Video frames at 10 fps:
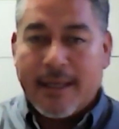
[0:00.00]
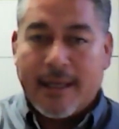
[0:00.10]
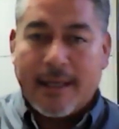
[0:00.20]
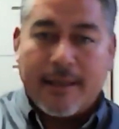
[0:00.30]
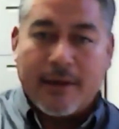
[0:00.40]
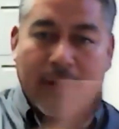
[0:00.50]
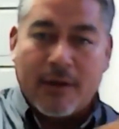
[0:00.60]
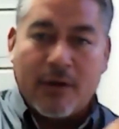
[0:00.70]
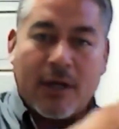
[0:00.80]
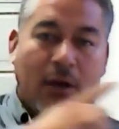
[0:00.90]
and
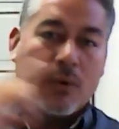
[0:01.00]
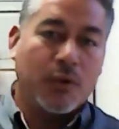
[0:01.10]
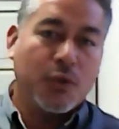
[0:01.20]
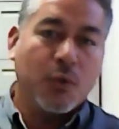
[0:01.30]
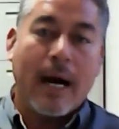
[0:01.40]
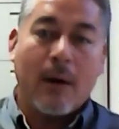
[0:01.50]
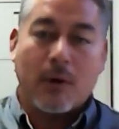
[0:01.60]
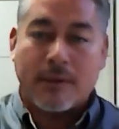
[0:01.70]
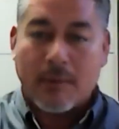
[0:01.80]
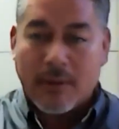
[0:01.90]
you can go 2
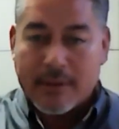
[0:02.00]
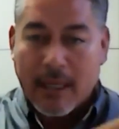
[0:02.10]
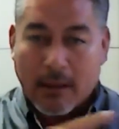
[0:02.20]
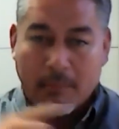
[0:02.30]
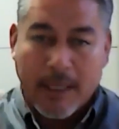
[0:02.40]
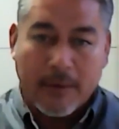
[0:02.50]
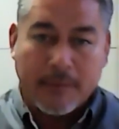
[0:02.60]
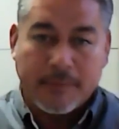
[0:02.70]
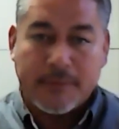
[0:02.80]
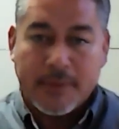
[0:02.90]
hours around
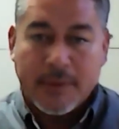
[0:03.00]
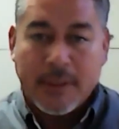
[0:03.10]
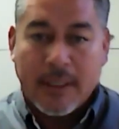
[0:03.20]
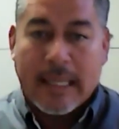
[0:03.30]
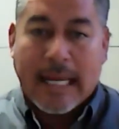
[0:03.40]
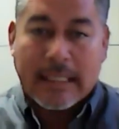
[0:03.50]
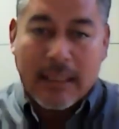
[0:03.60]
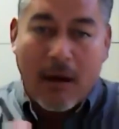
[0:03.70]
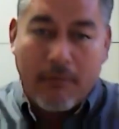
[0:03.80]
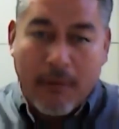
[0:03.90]
Sacramento,
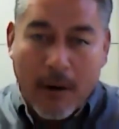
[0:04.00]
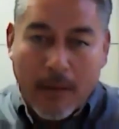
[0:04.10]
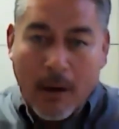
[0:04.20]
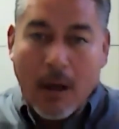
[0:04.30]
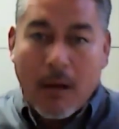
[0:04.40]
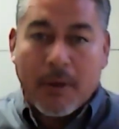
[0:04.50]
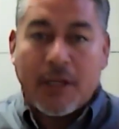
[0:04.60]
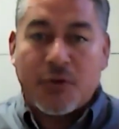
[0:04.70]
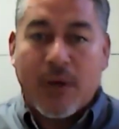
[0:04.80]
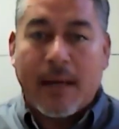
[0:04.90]
that's how far the
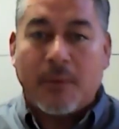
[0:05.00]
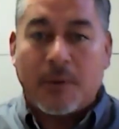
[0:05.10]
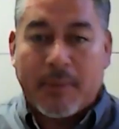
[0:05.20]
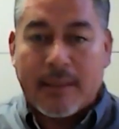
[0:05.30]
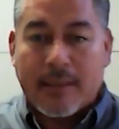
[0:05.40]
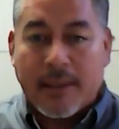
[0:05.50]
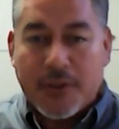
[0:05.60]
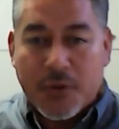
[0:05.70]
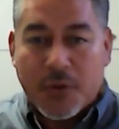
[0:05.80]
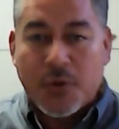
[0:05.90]
company travels
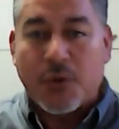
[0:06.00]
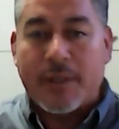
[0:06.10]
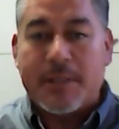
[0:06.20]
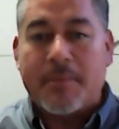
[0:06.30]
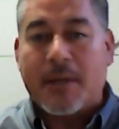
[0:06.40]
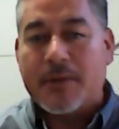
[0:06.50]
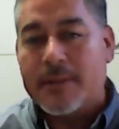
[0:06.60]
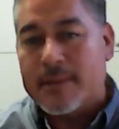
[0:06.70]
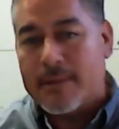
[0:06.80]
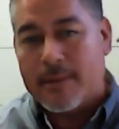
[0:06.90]
basically to do your
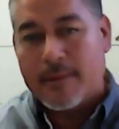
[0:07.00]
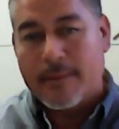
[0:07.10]
inspections.